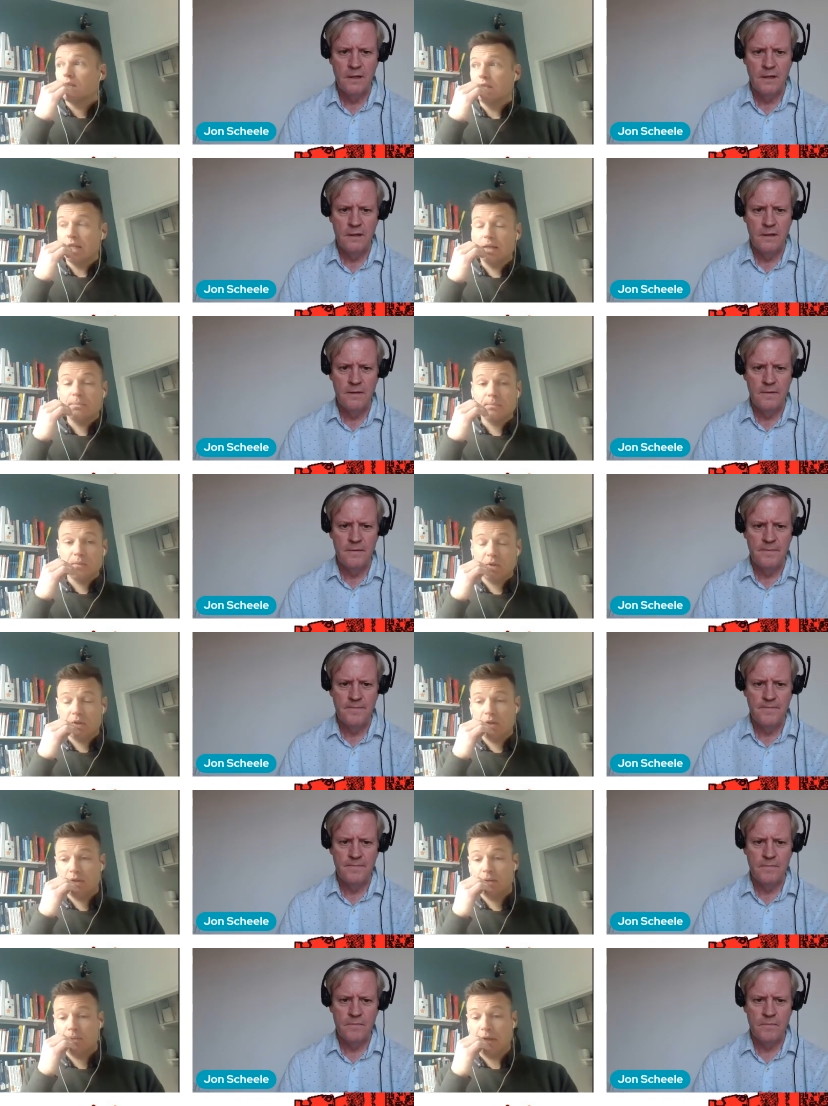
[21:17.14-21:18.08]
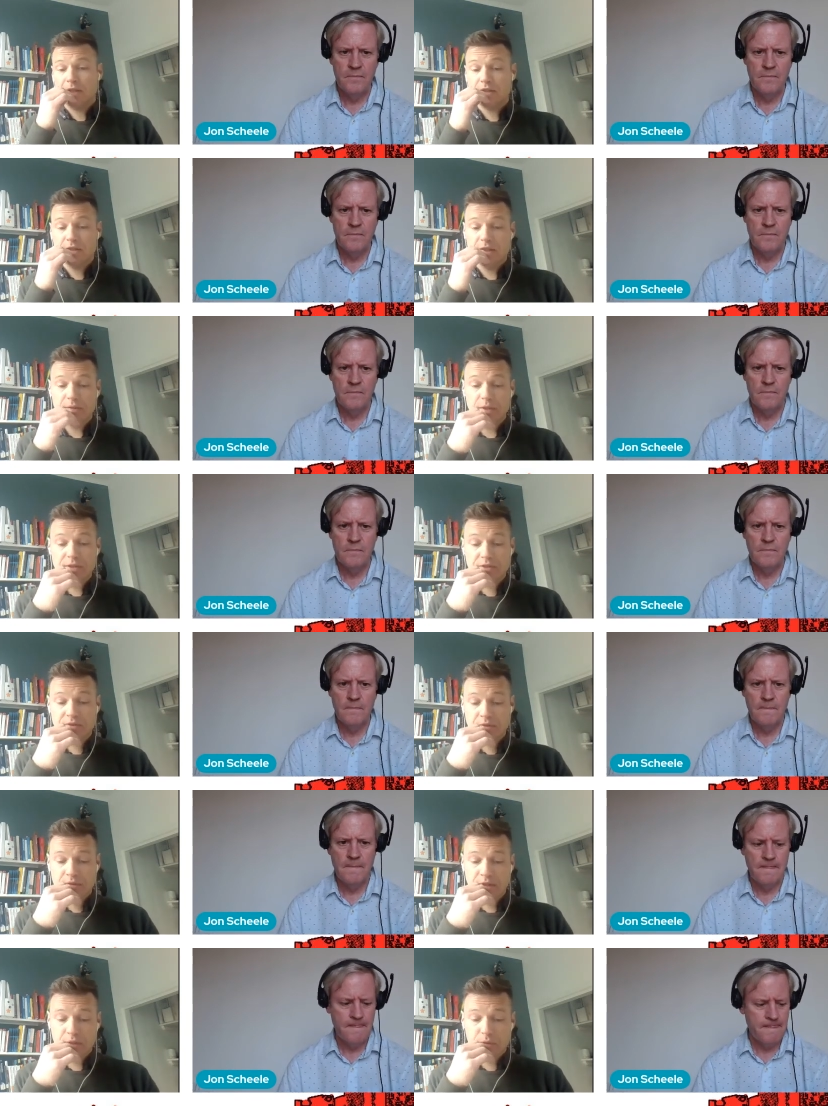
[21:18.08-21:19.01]
Speaker 1: Yeah, um, actually, there is.
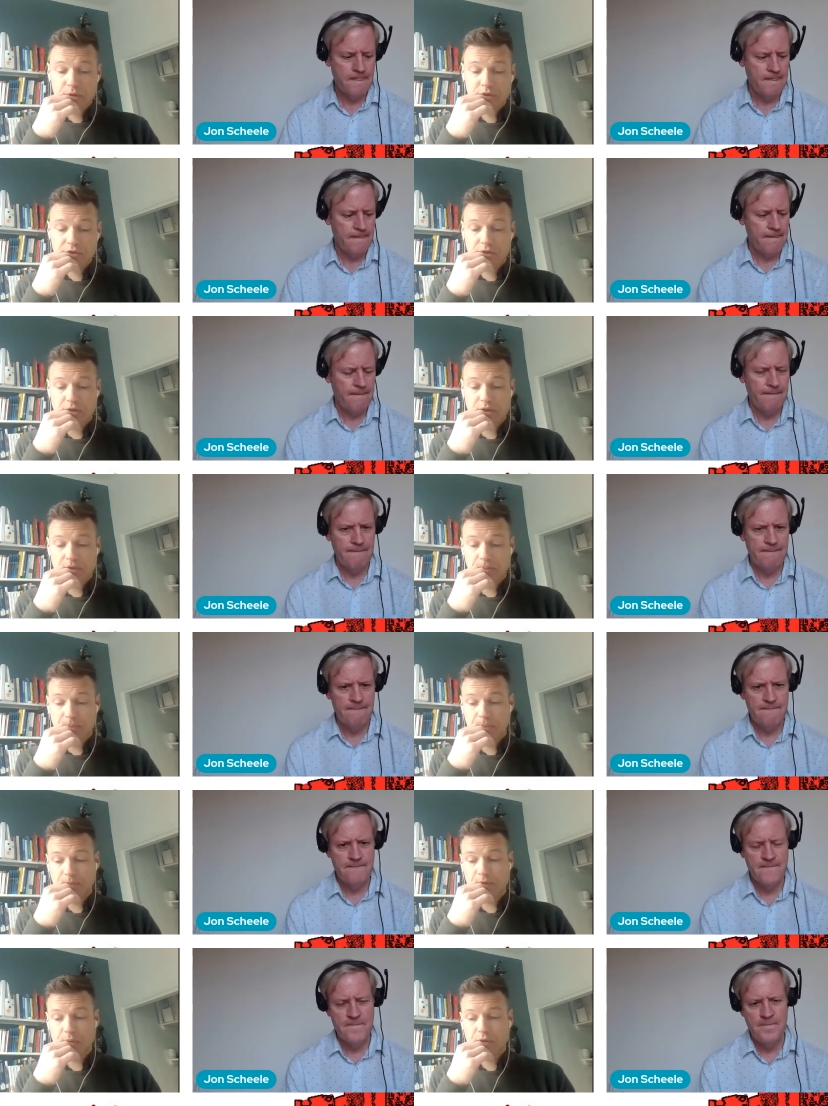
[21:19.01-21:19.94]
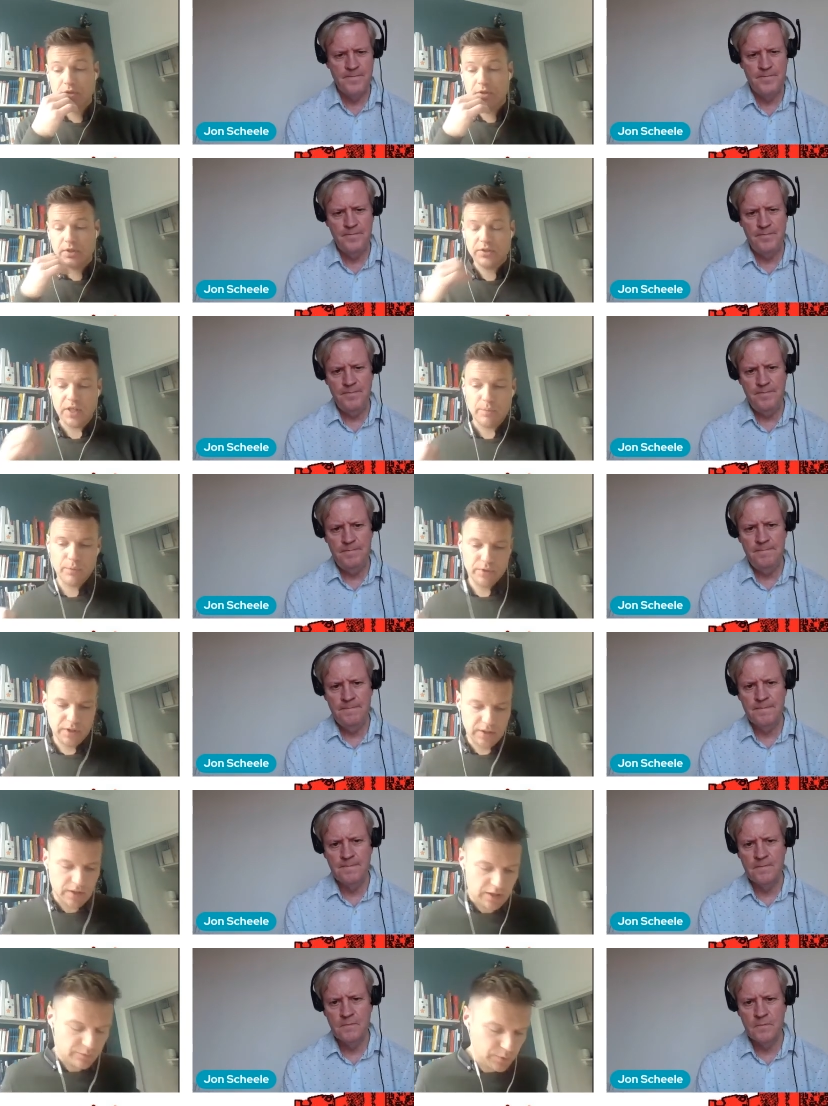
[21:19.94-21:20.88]
There was um, there was an example
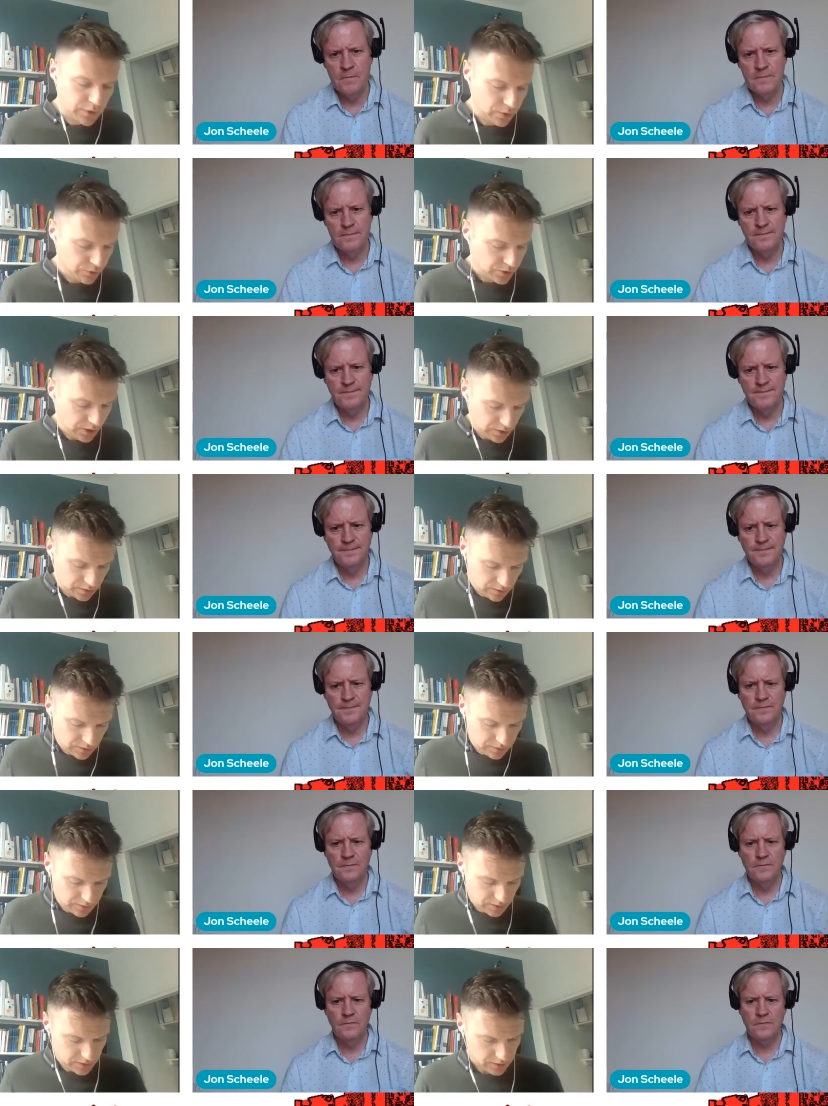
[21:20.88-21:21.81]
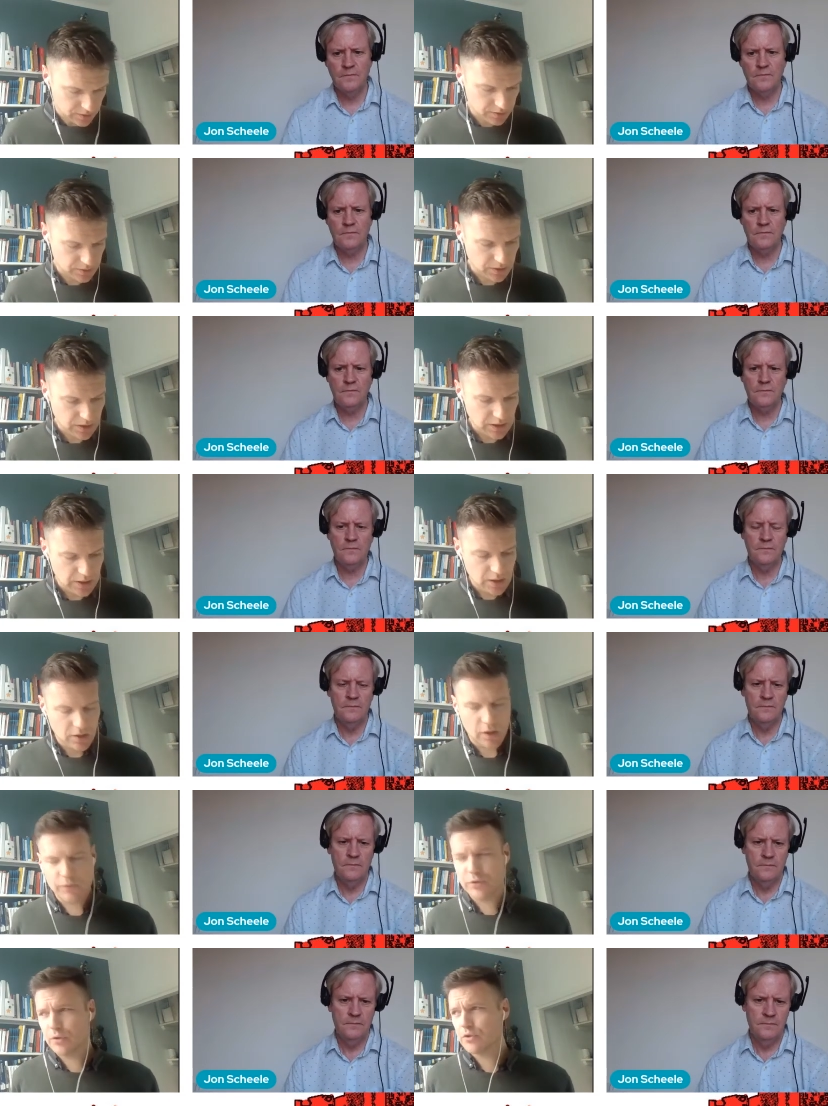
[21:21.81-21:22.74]
that I've been using in an uh,
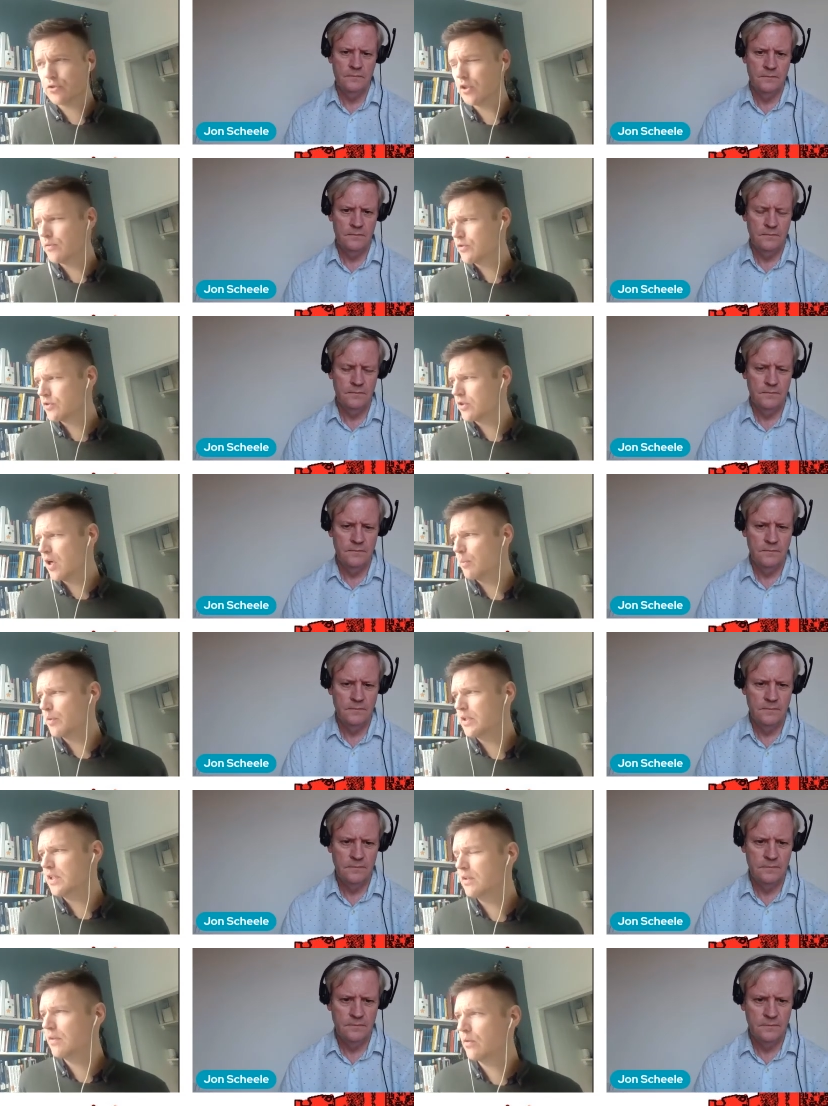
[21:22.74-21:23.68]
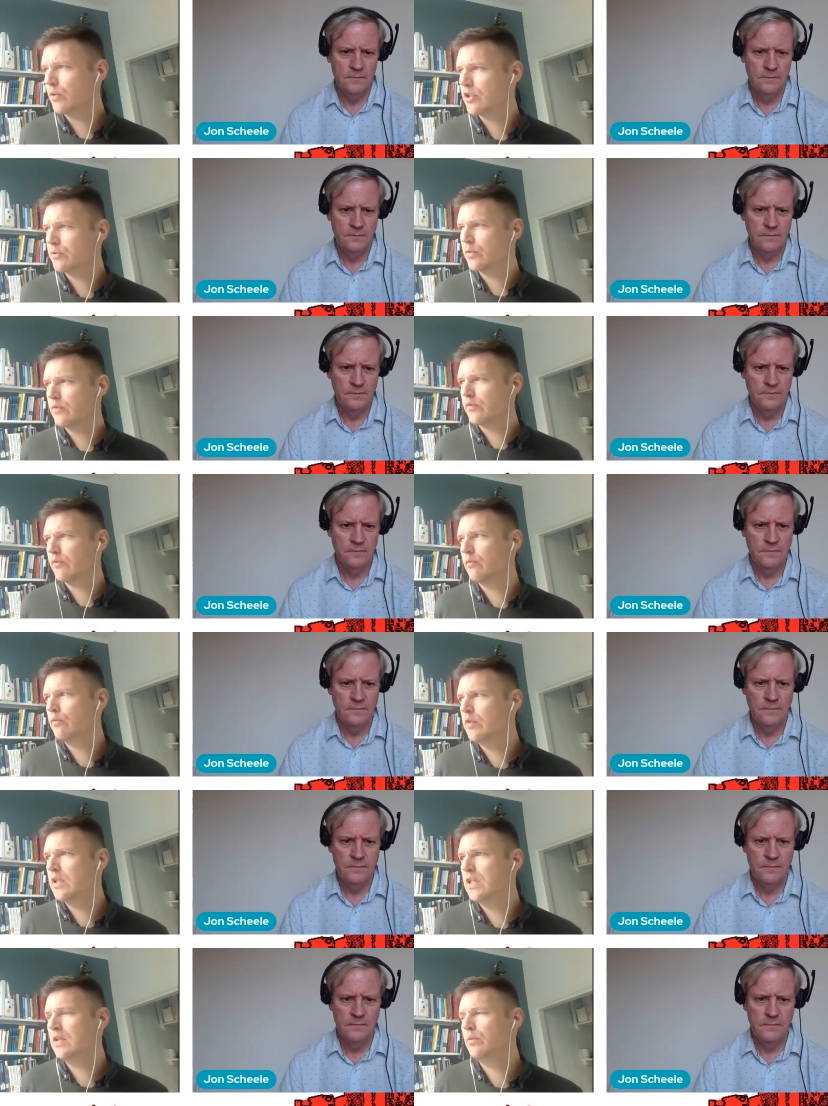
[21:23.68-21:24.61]
offshore services company in which we have
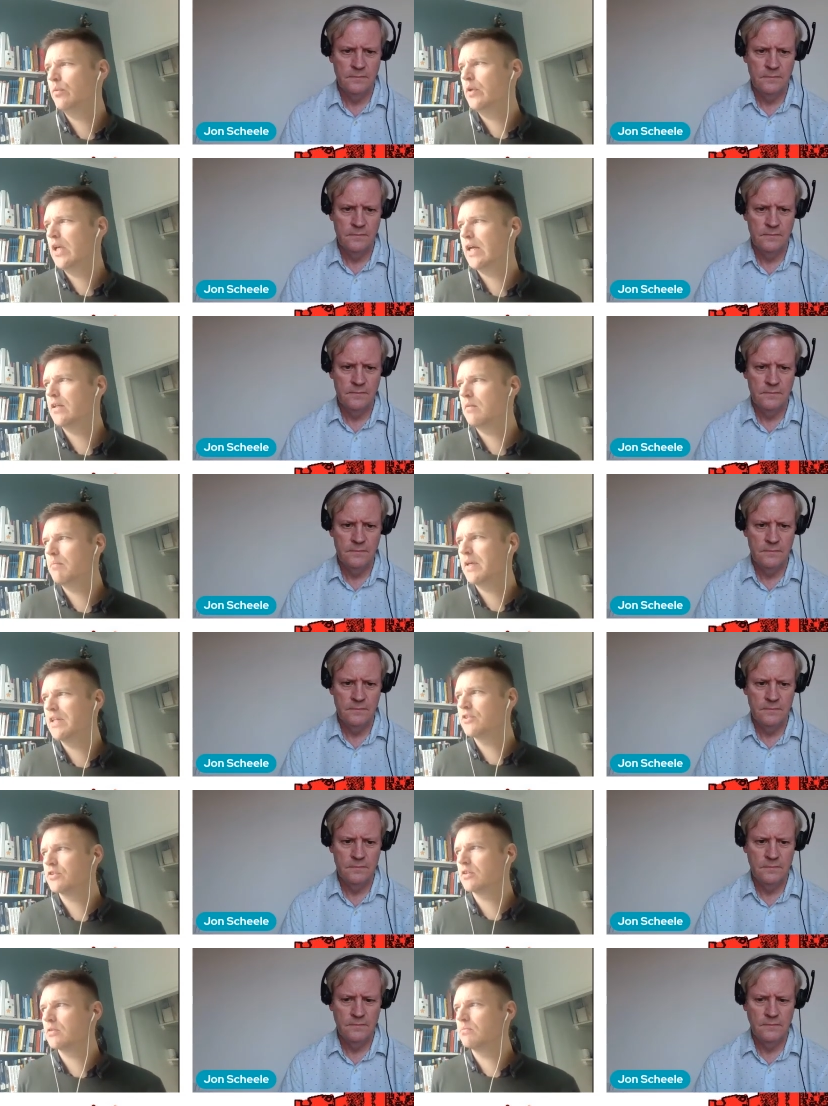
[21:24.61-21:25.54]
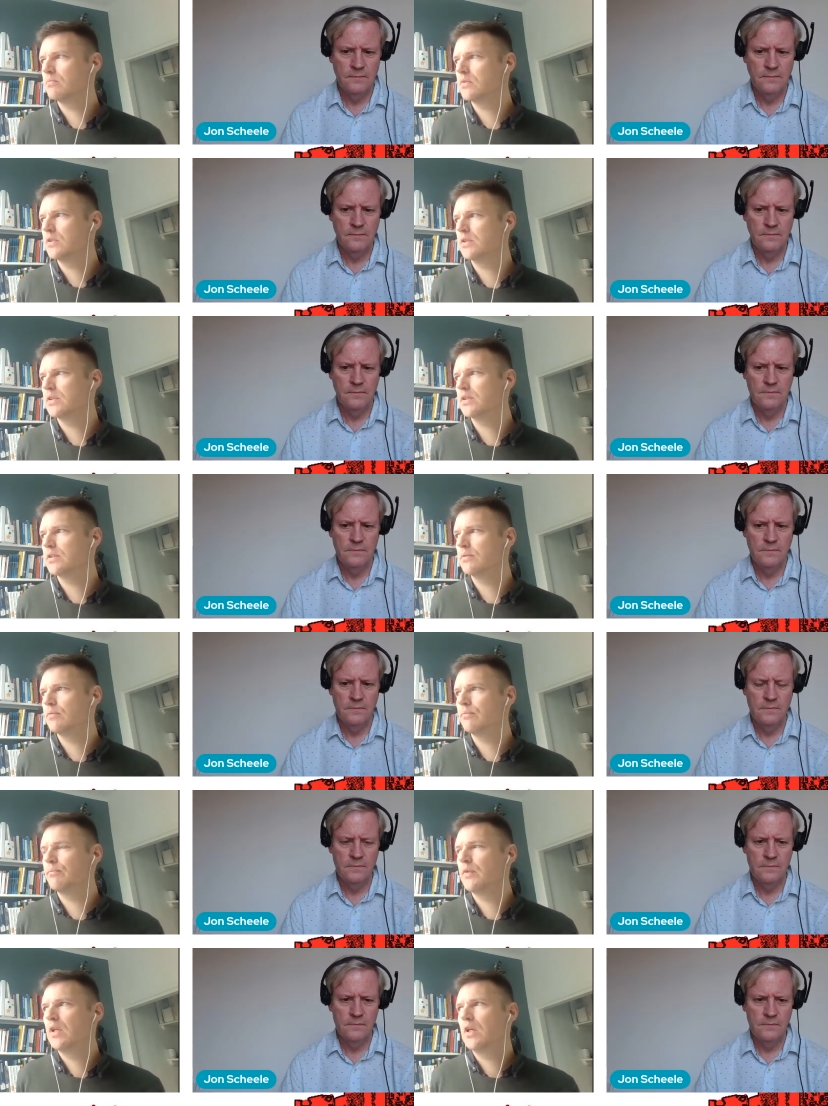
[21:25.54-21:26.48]
we we had a major
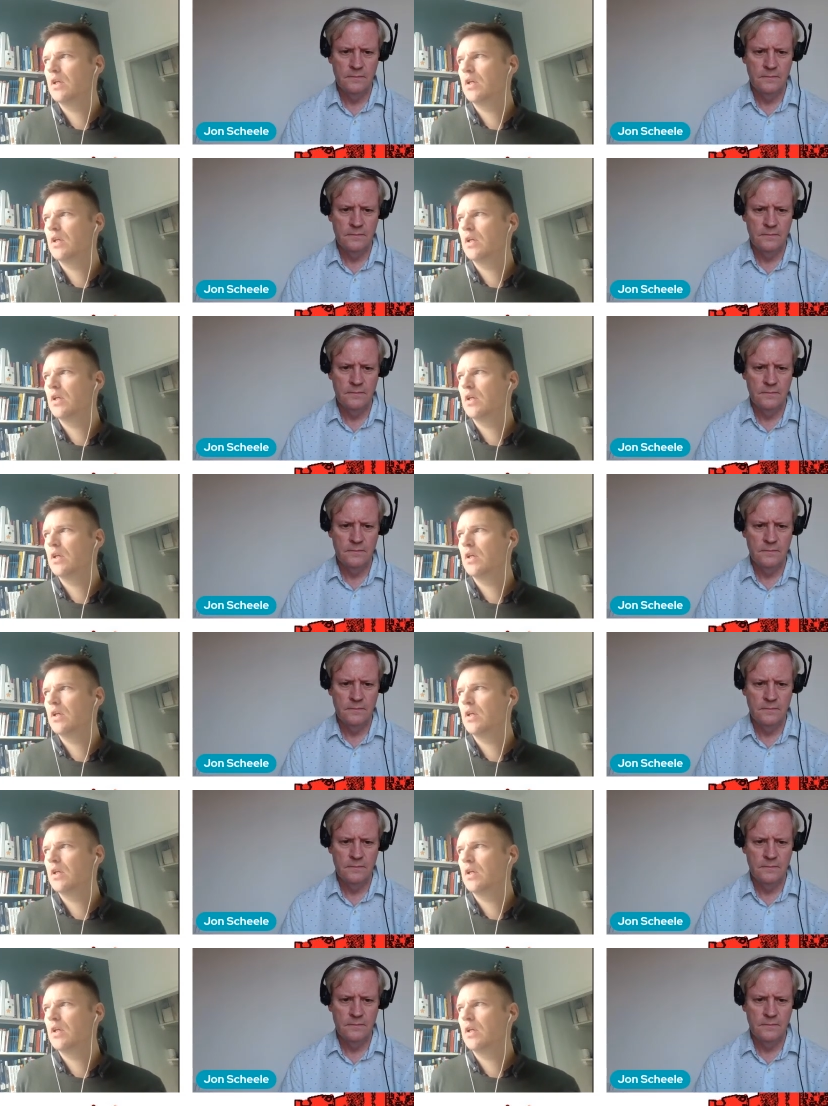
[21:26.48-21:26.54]
um,